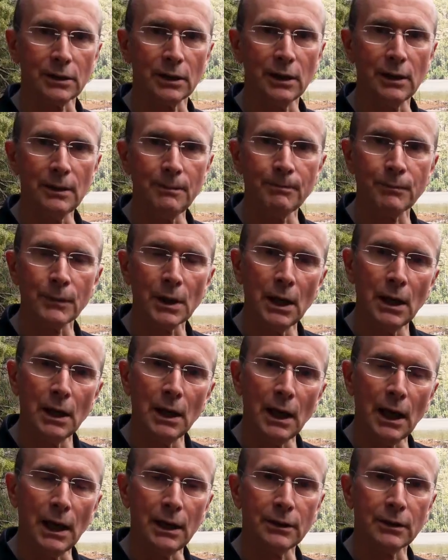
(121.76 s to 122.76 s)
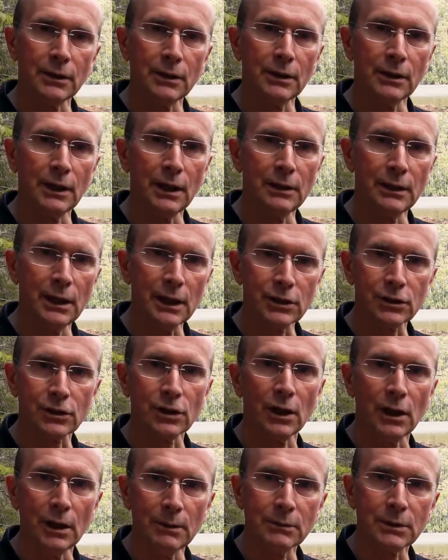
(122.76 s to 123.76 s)
time. And then next
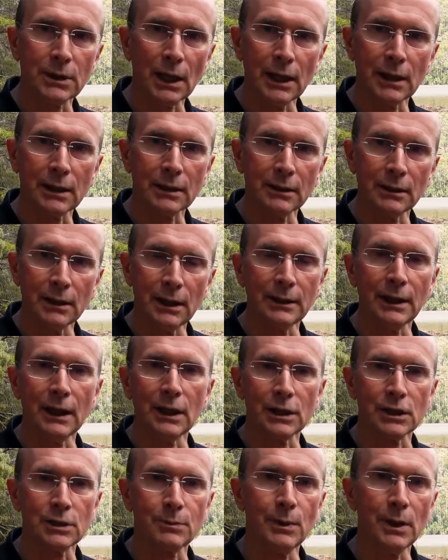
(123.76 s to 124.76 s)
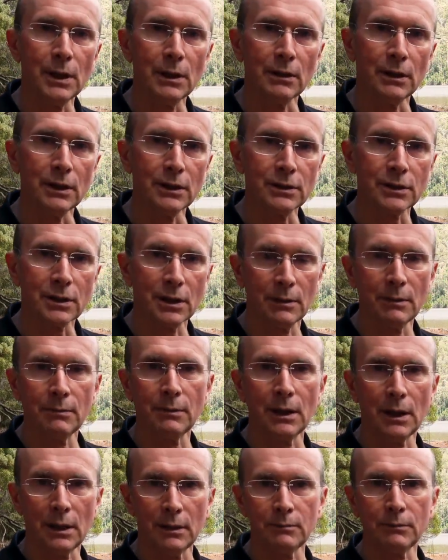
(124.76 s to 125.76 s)
time, take that experience,
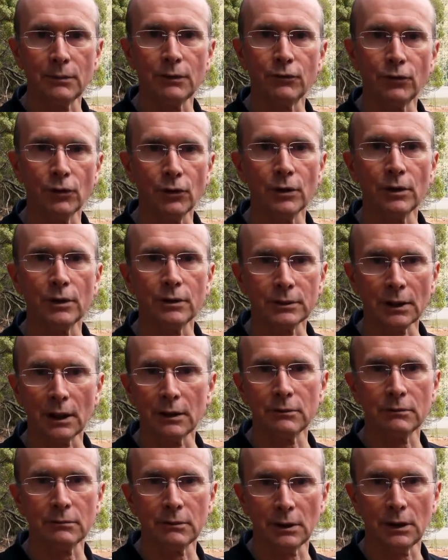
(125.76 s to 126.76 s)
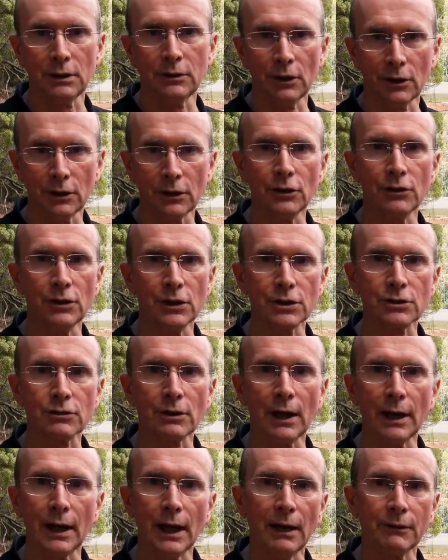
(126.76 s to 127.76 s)
and not do this
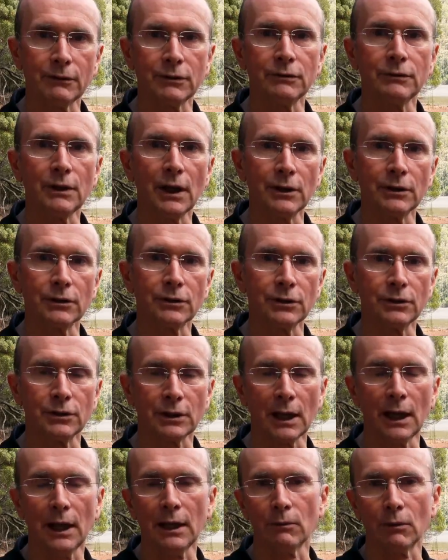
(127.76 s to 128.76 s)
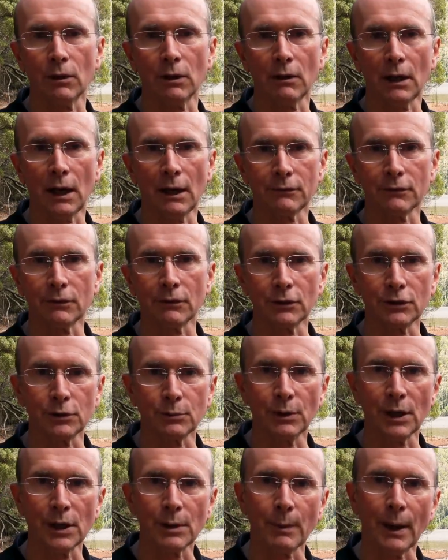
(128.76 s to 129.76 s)
straight after you've done the 2K, well, after you've got your
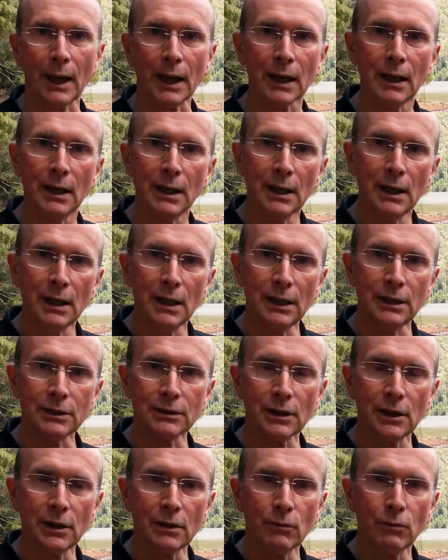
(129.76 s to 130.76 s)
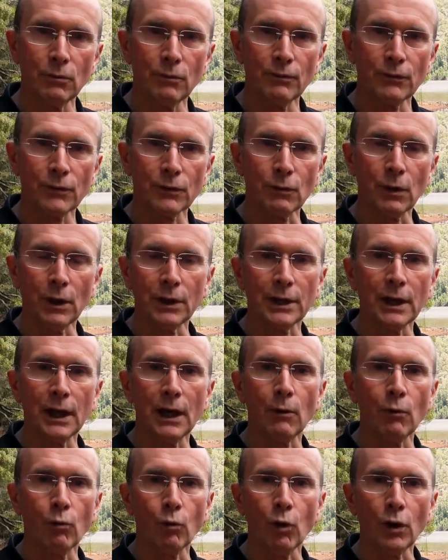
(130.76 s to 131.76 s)
breath back, is write
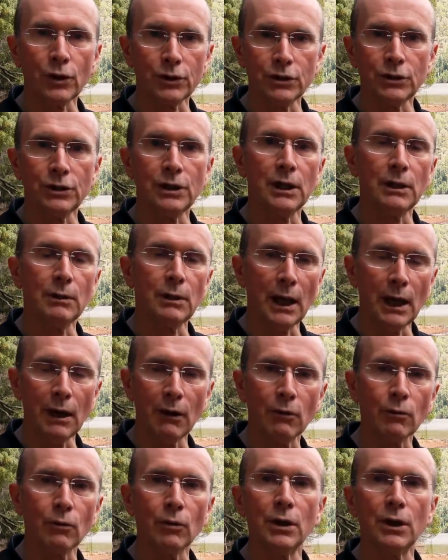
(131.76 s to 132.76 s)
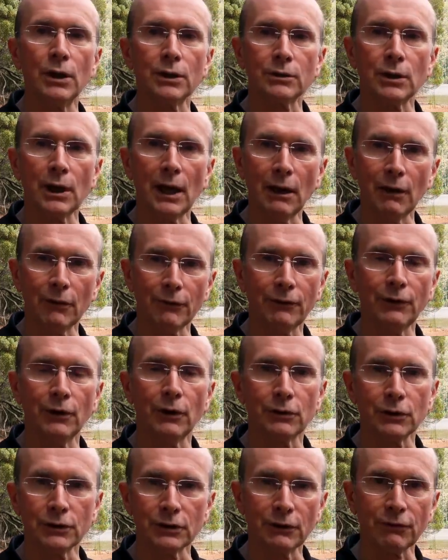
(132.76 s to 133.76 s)
down what you did, how it worked, how it
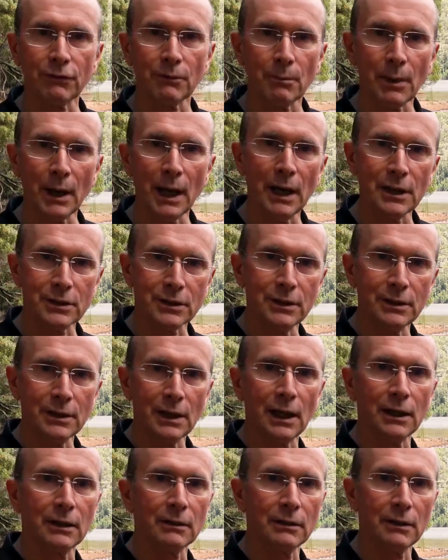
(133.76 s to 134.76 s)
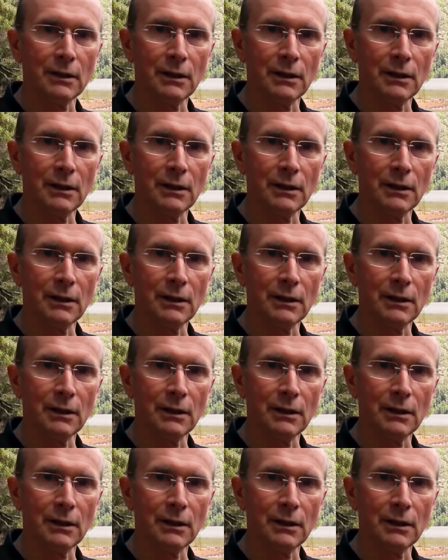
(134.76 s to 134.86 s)
felt at different parts in that